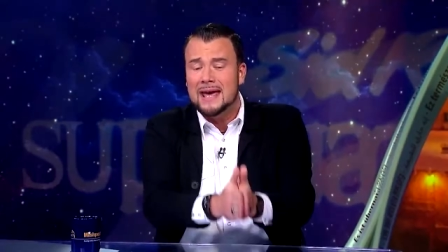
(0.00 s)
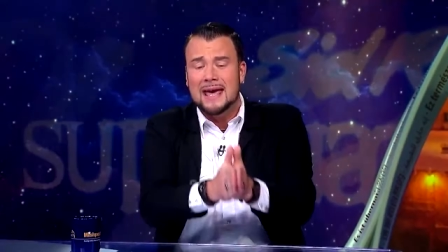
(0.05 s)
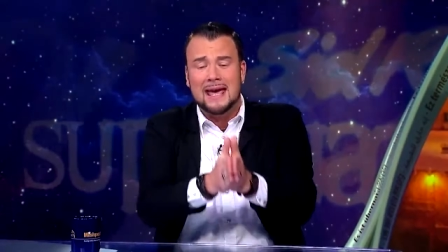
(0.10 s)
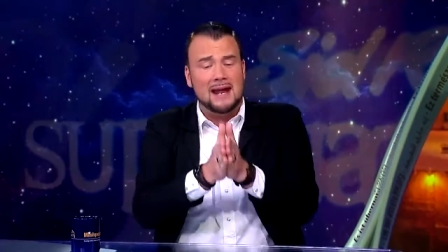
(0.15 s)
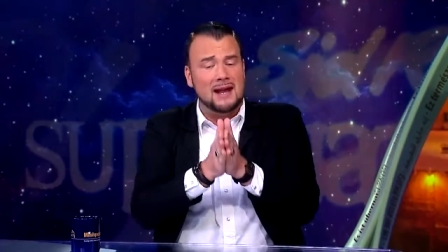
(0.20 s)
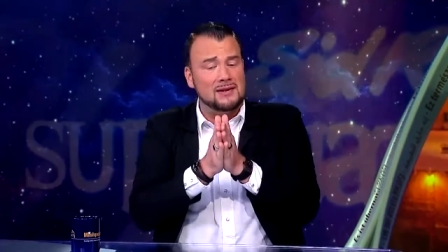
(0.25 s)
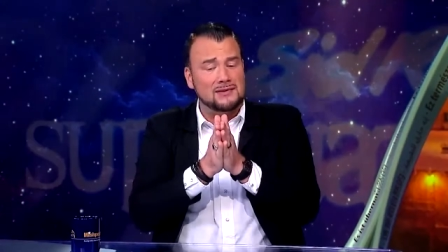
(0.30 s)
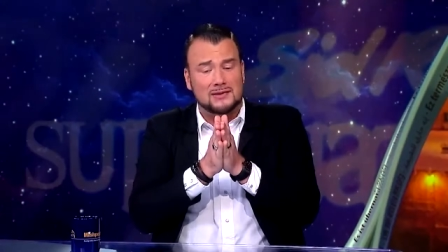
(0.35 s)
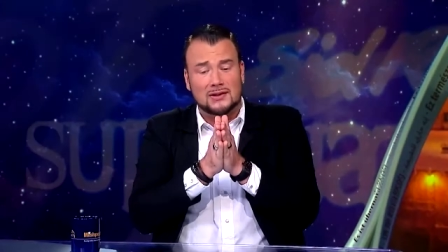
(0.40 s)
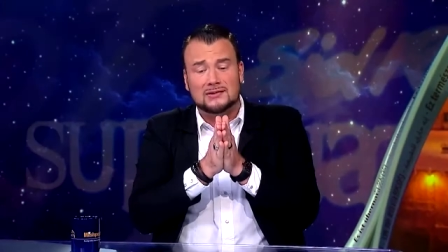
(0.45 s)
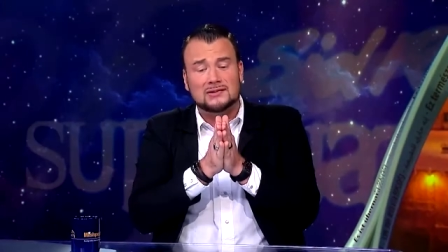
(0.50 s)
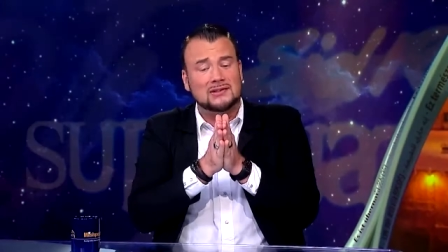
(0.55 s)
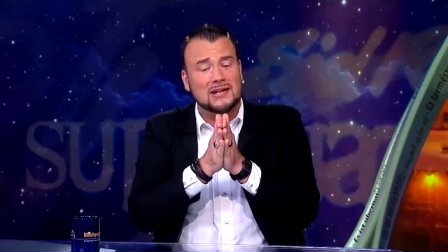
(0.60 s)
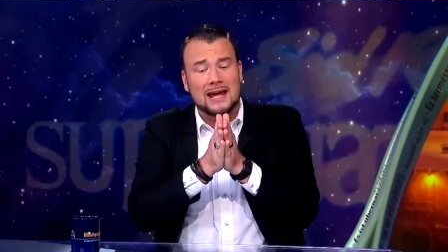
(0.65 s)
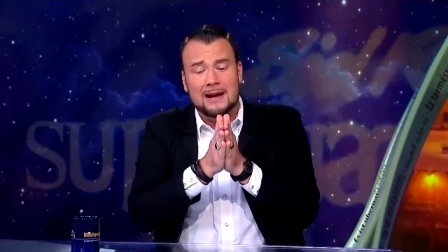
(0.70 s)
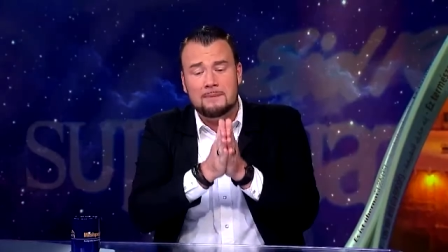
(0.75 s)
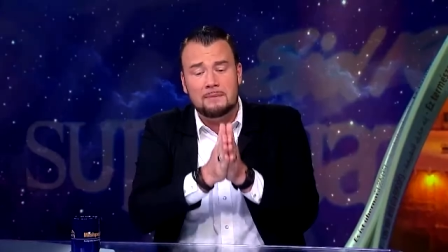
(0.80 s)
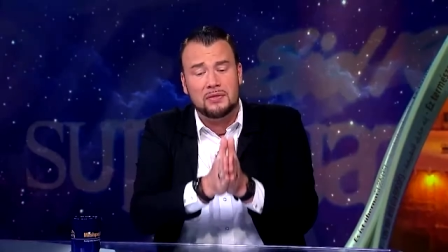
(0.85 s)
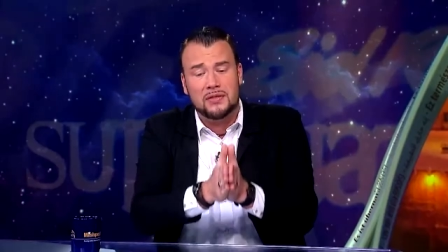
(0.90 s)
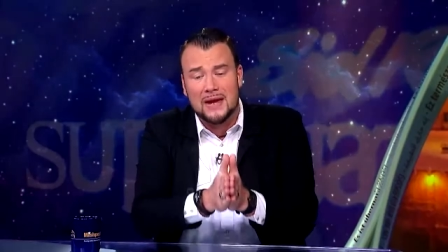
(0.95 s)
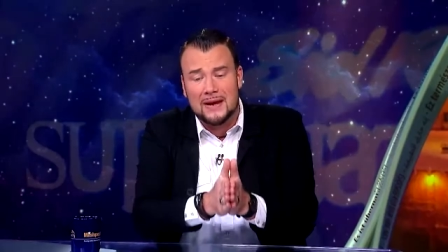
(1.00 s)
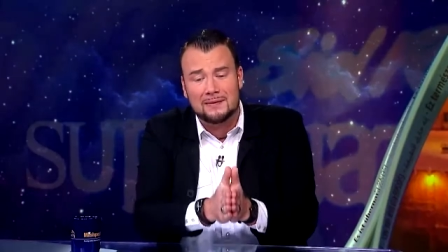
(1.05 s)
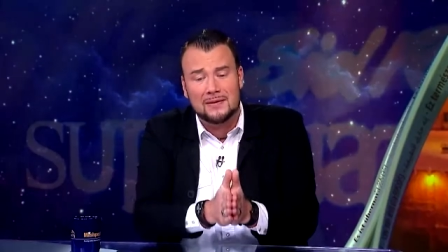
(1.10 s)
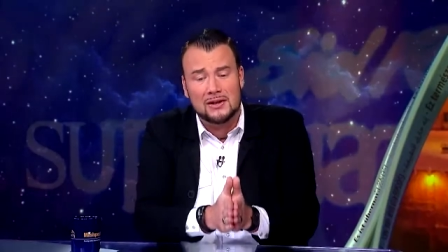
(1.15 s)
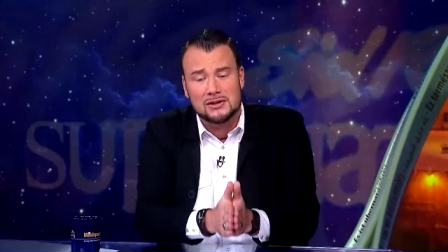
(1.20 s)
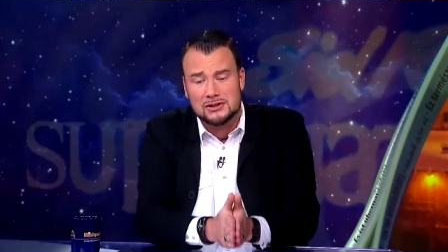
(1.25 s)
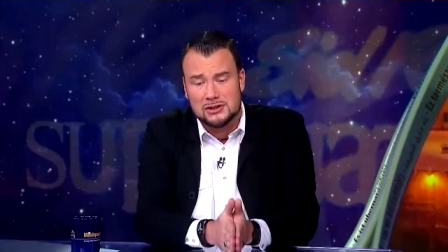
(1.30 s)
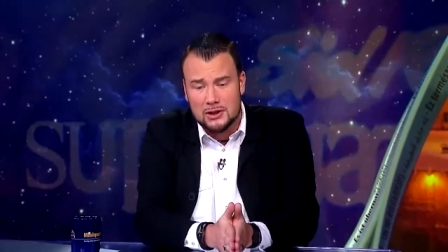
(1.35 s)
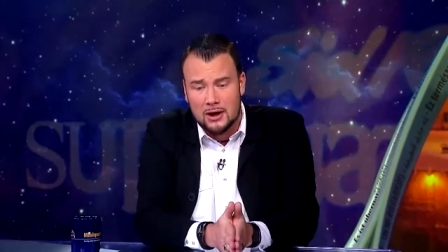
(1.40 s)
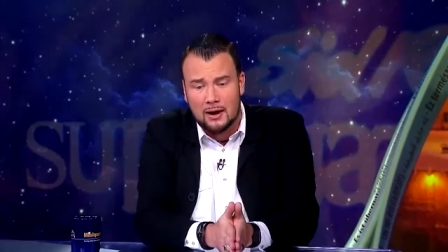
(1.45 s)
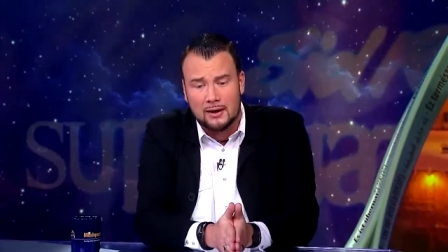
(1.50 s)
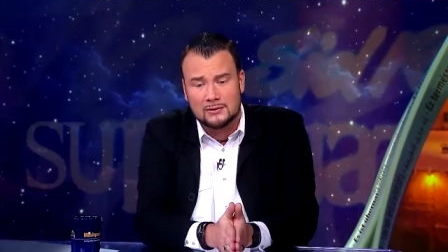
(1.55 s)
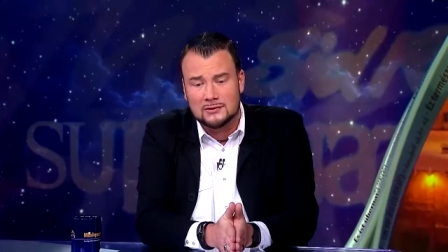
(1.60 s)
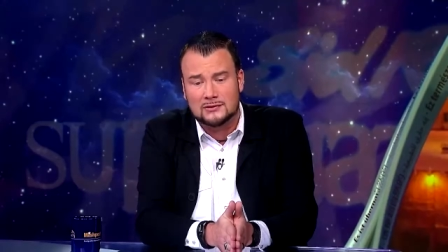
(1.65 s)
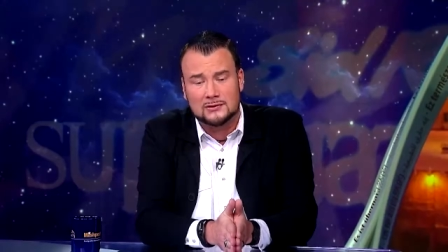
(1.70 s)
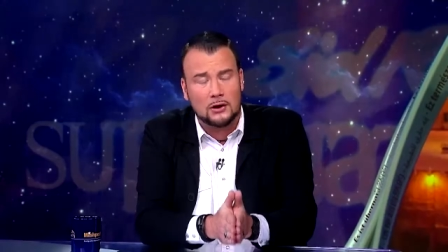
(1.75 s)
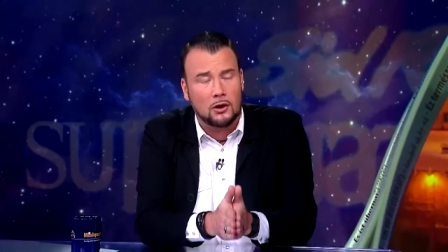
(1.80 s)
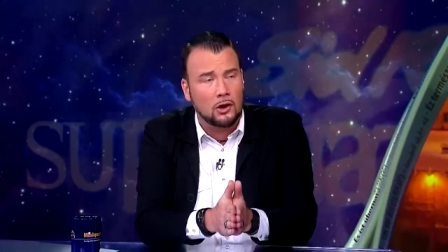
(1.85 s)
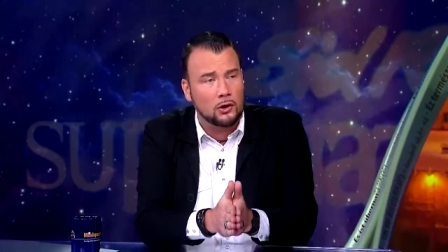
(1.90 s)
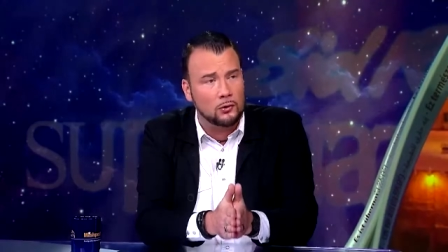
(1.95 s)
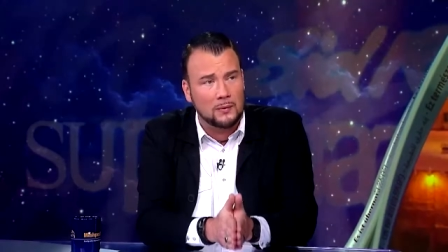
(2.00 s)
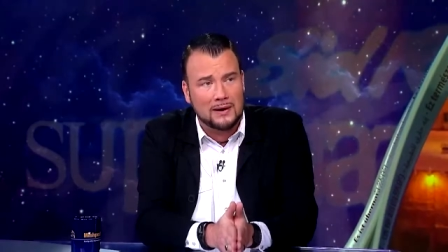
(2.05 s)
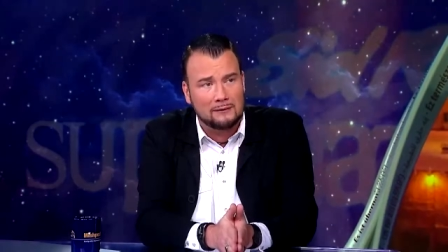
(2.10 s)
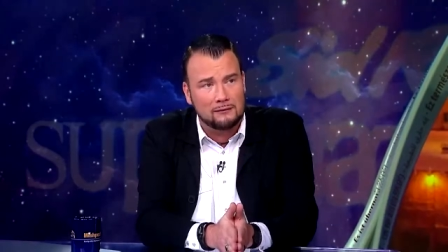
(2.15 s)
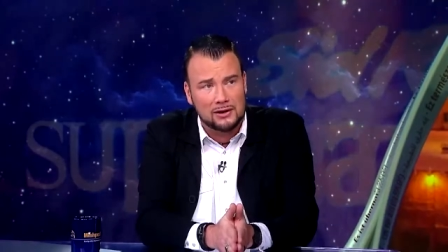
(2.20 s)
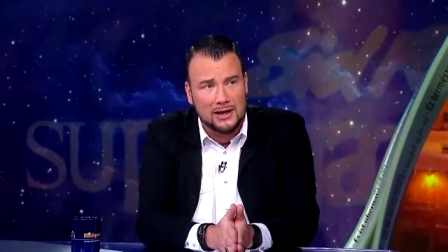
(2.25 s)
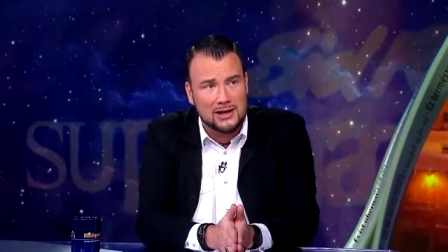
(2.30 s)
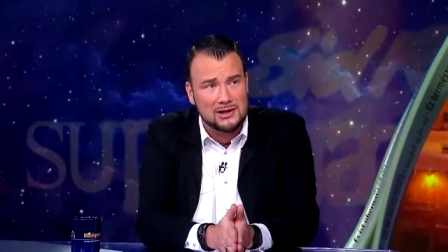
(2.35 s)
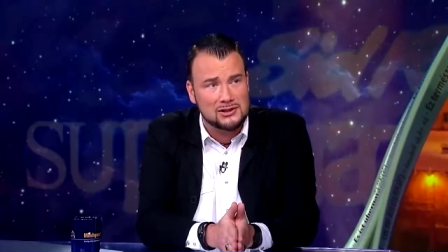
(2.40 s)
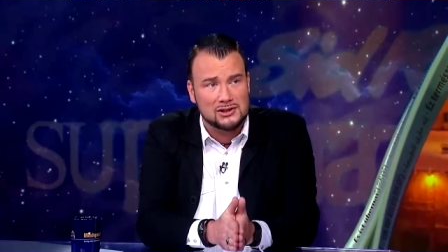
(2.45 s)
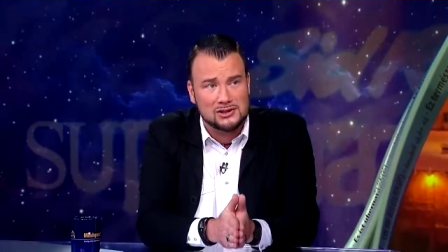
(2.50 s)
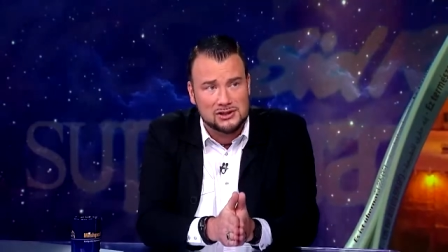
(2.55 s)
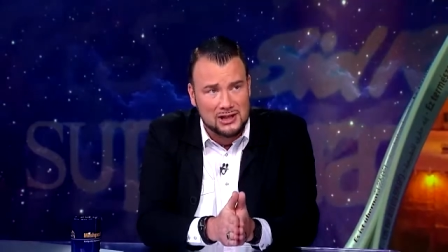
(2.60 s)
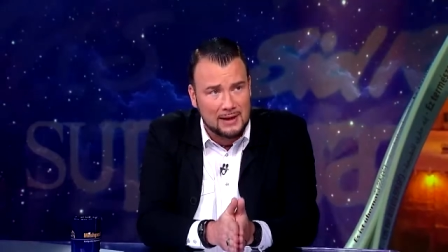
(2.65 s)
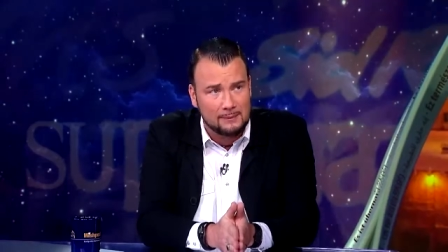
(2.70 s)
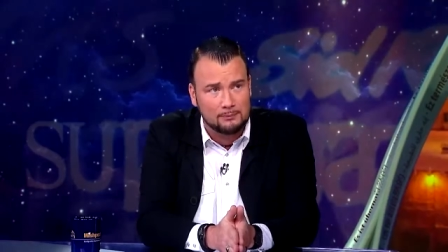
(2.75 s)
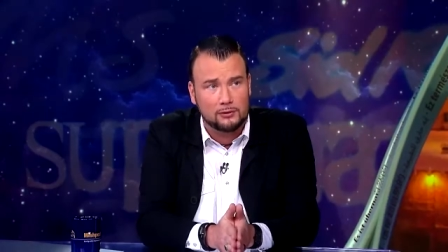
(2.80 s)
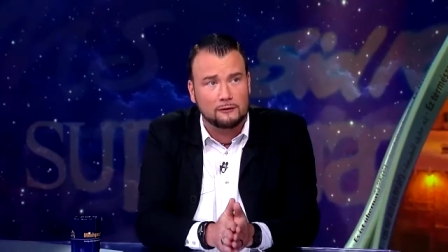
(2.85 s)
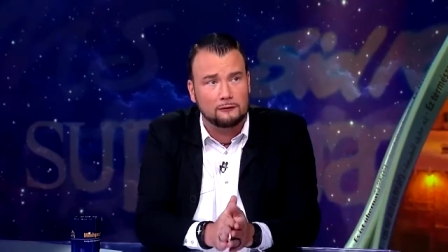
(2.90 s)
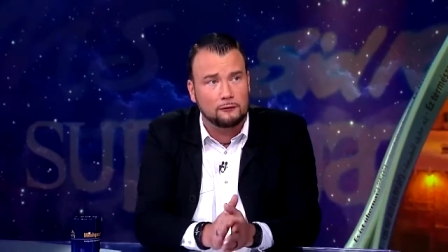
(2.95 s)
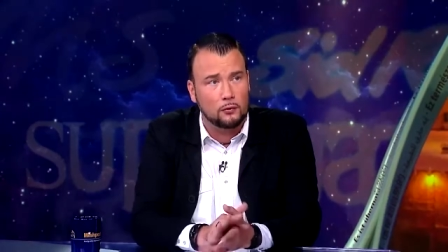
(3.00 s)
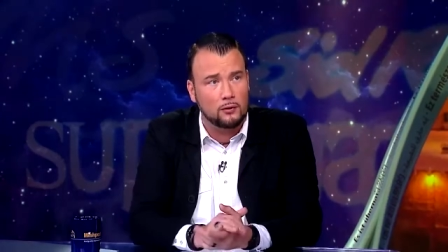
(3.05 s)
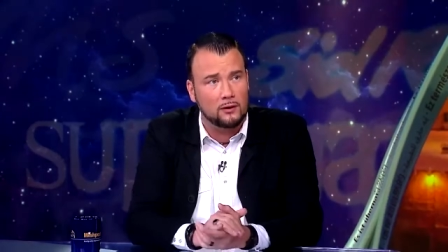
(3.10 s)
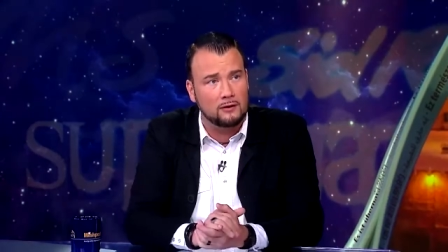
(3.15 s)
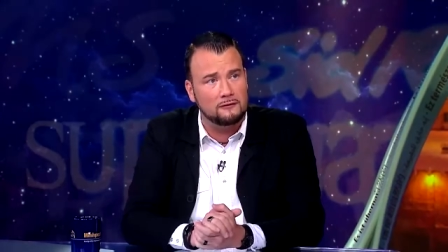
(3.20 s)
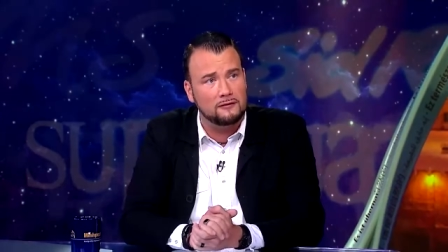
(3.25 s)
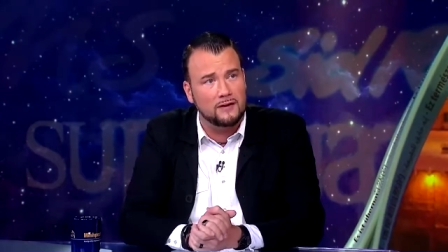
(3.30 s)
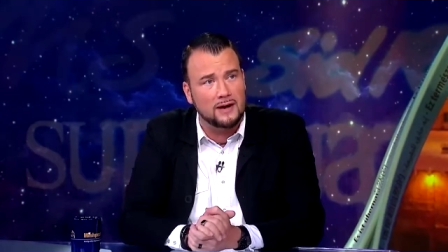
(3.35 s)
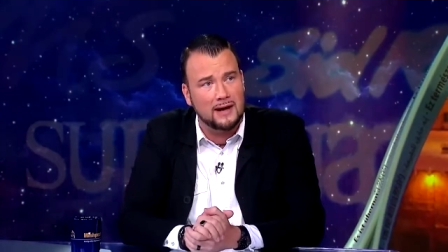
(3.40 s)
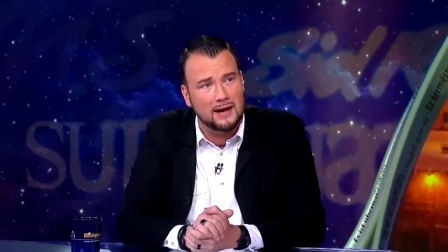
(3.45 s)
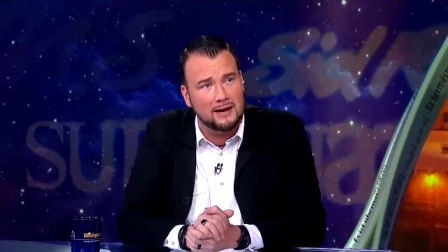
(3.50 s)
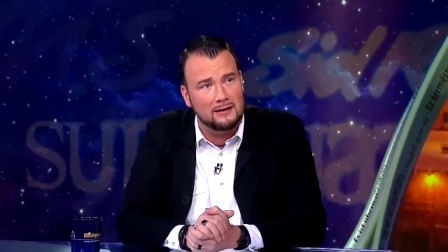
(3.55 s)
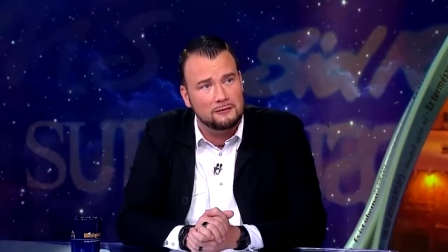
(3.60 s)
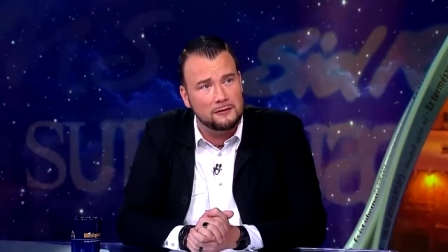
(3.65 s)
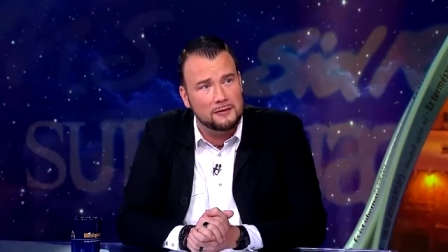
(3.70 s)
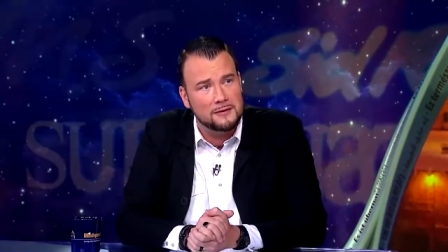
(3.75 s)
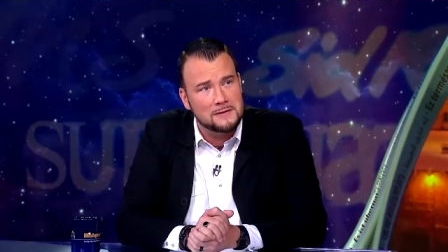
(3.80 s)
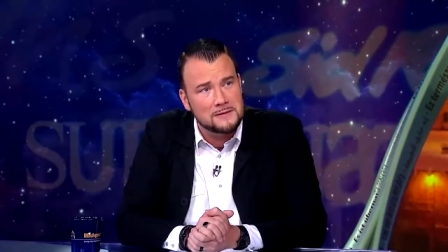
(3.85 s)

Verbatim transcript: and it's the same thing that John saw in Revelation chapter 4 and 5.